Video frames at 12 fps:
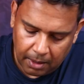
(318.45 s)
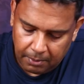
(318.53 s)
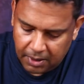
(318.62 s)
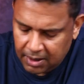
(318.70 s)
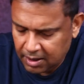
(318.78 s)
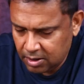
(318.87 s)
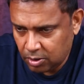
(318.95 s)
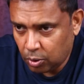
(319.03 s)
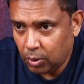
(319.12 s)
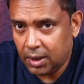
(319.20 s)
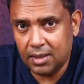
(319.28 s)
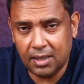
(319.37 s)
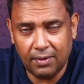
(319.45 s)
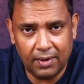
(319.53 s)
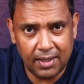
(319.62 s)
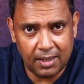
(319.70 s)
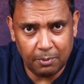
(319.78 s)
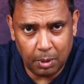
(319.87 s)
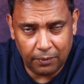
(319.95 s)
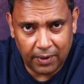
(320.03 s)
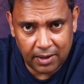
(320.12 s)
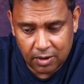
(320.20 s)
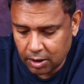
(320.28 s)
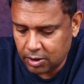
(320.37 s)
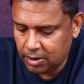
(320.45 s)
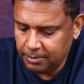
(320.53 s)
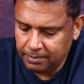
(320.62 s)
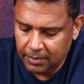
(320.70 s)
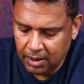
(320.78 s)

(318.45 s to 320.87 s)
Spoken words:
Bajaj Holdings is a very simplified structure.